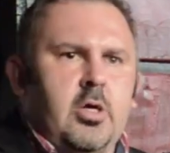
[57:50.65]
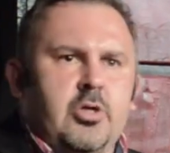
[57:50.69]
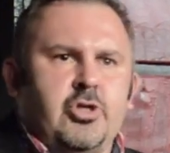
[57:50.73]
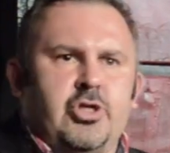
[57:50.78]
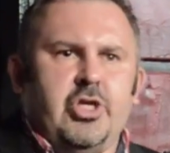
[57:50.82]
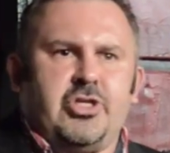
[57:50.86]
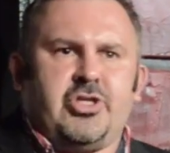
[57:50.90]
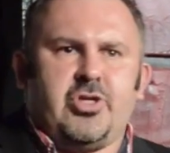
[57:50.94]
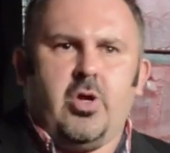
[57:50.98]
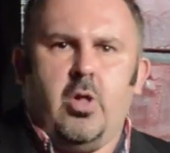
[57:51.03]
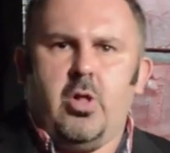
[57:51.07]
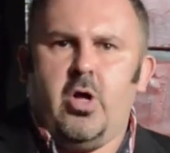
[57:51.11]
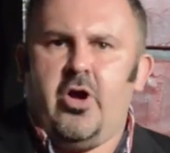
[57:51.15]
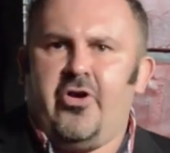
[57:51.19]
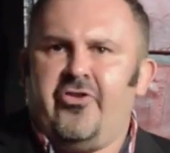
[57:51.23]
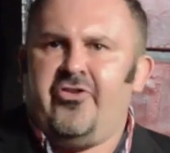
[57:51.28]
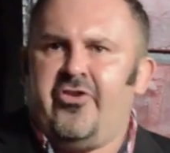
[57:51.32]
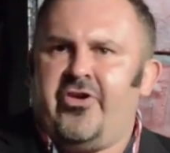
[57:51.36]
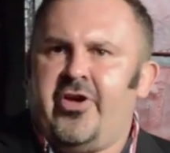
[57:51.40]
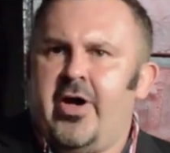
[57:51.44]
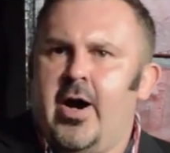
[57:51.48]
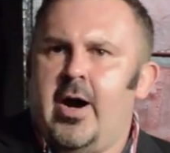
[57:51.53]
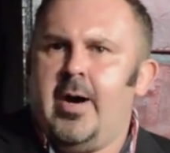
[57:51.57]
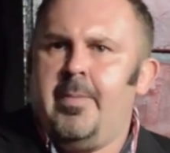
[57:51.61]
just so long as
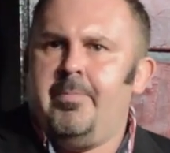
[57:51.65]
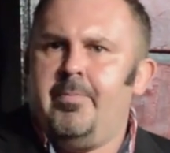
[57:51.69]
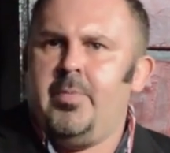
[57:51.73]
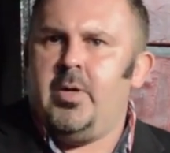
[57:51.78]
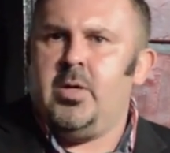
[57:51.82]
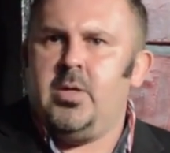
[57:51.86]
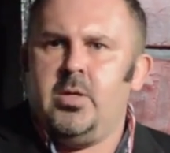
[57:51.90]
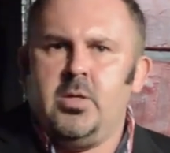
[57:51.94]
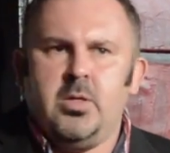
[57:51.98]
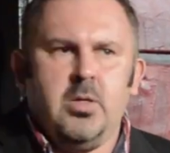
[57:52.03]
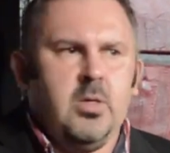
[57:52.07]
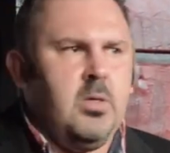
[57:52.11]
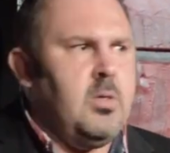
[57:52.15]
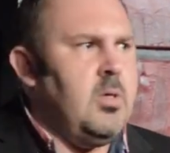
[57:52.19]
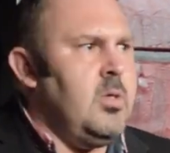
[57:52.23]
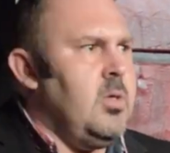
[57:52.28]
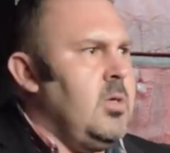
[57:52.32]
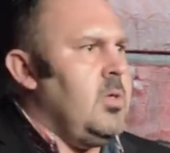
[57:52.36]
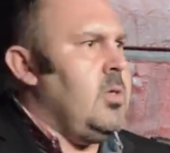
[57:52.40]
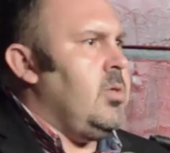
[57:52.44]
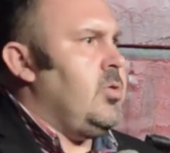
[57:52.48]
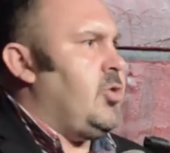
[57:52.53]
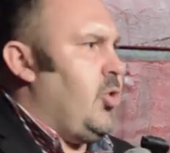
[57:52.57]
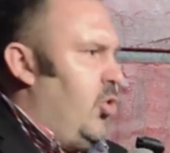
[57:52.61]
you come
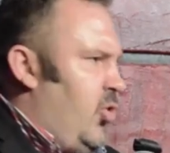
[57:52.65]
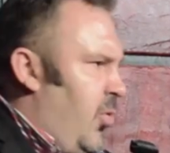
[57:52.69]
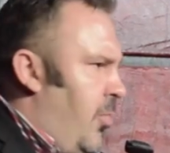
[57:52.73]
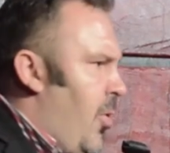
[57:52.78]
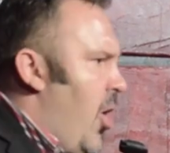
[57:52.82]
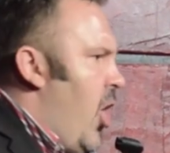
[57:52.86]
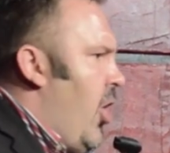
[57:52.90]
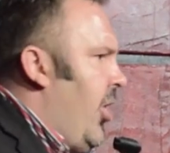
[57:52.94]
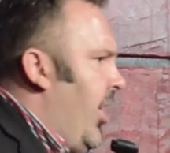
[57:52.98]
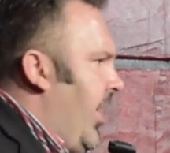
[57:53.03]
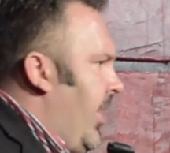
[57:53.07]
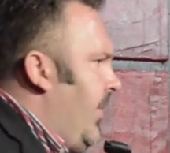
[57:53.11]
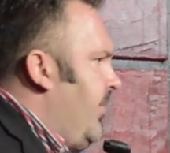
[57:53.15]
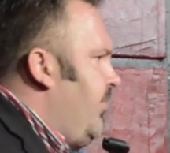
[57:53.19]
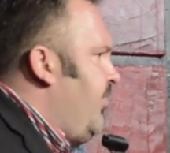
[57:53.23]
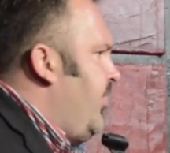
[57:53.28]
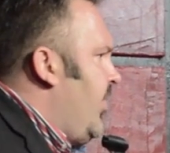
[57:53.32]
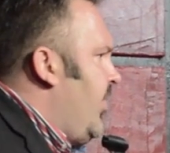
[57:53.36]
to the party."